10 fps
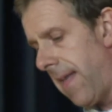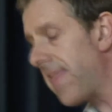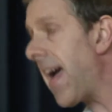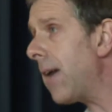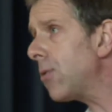
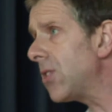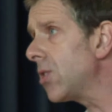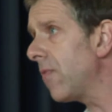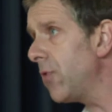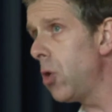
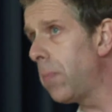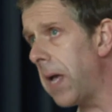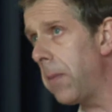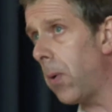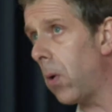Thousands of new
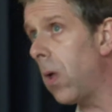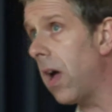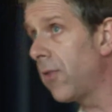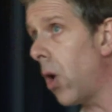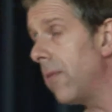people
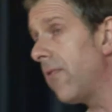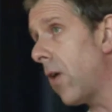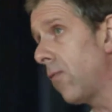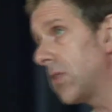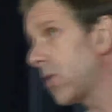have got
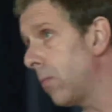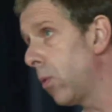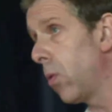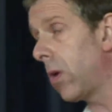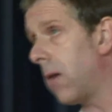involved with Stop
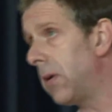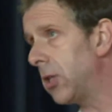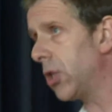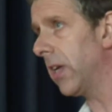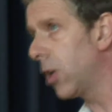the War
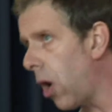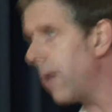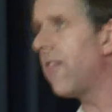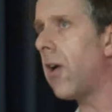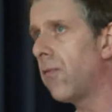Coalition and
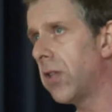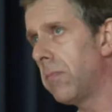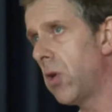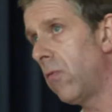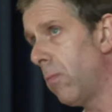got involved with the
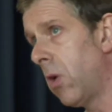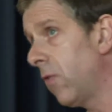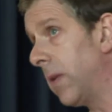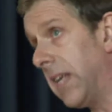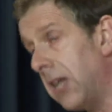
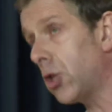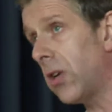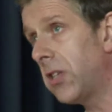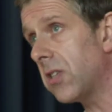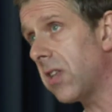movement
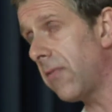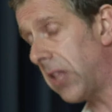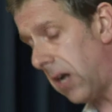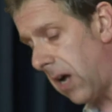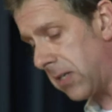literally just over
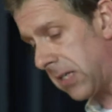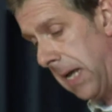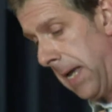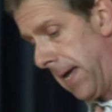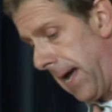the last
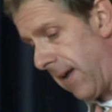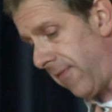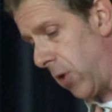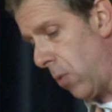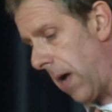
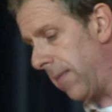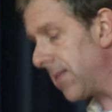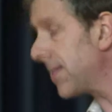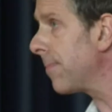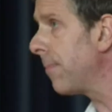few
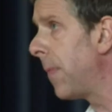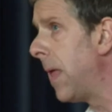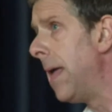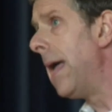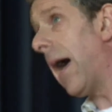months.
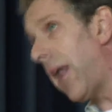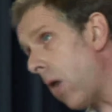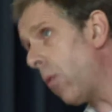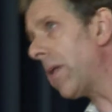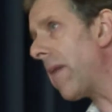And
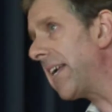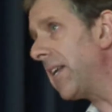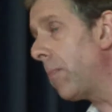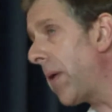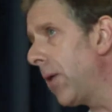I want to make
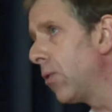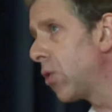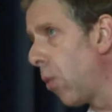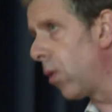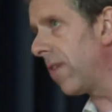an appeal
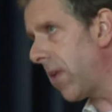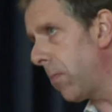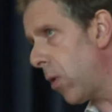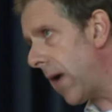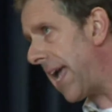to all of them
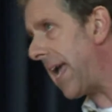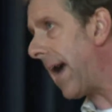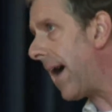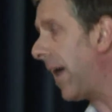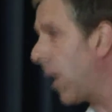who are
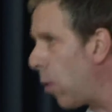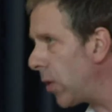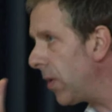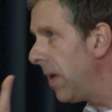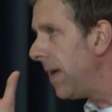here, and I
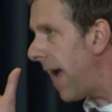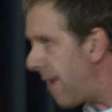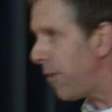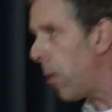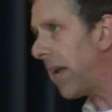want
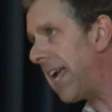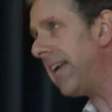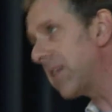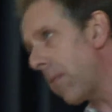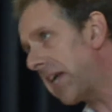everyone
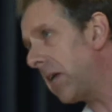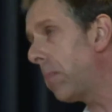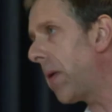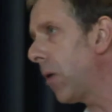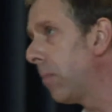here to make an
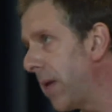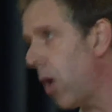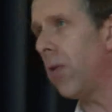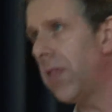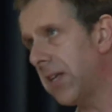appeal
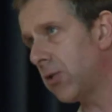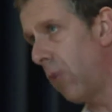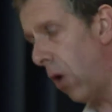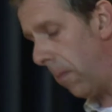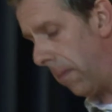beyond this
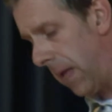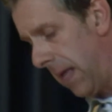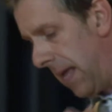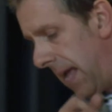room,